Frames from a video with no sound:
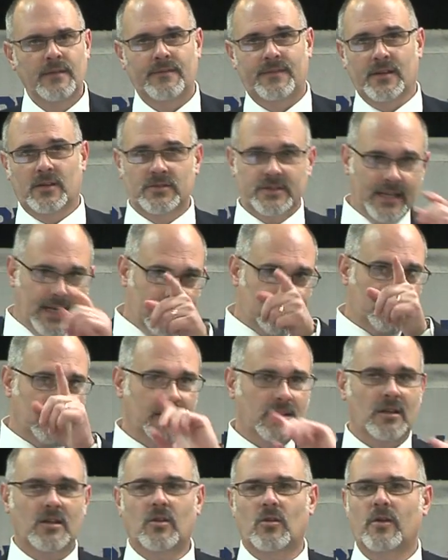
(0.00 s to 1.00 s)
field
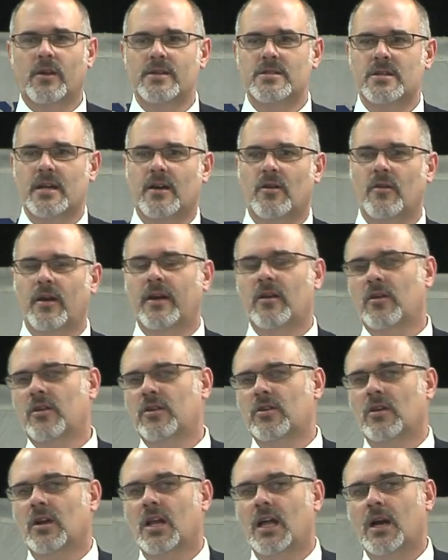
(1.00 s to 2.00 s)
testing the Chlorine Generator
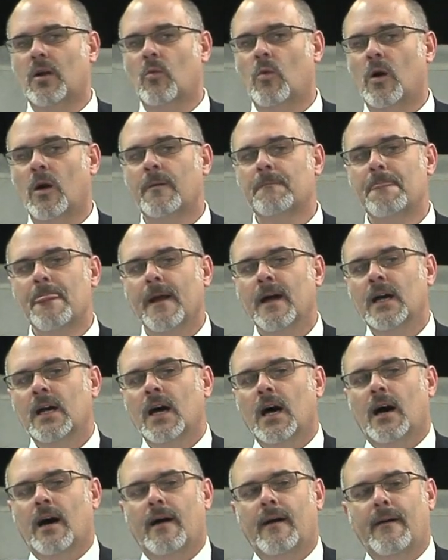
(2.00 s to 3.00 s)
and doing a lot of work.
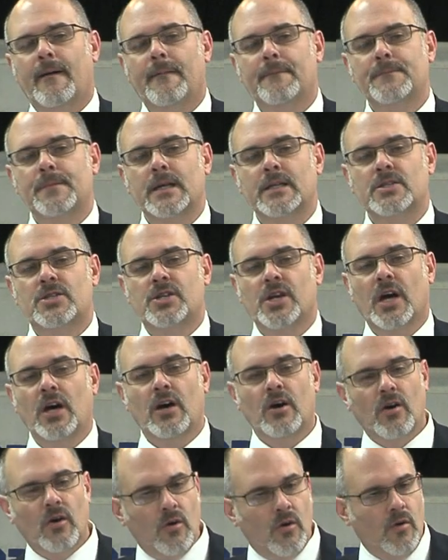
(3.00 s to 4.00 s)
But
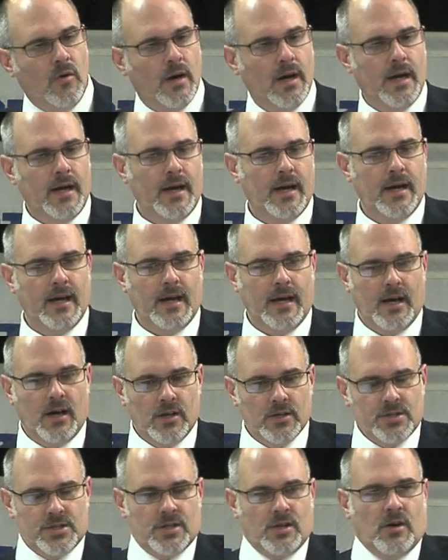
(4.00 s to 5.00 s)
Joe
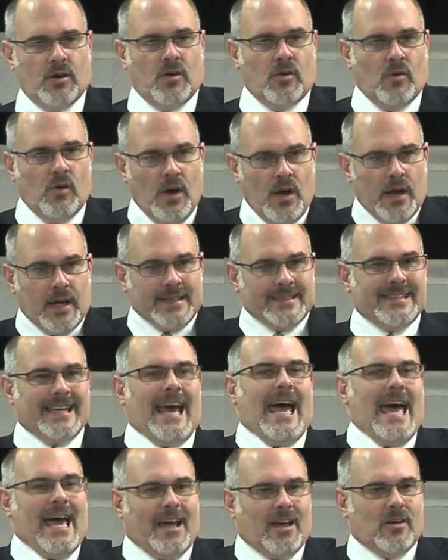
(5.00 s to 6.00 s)
also
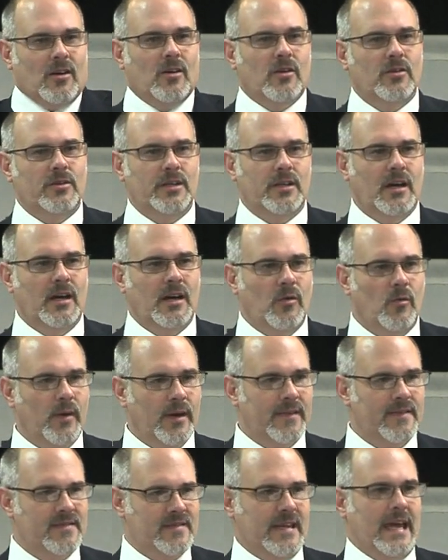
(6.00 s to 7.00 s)
tackled
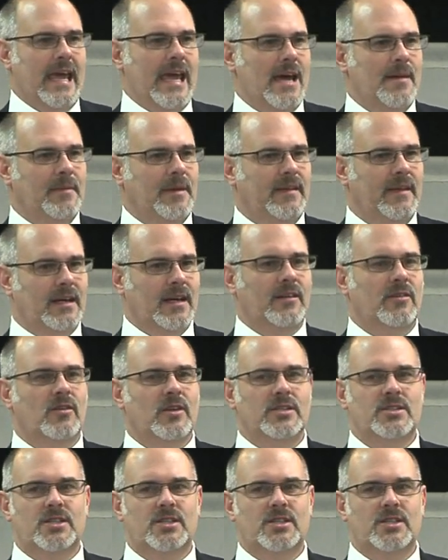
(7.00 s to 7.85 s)
with Sam and the other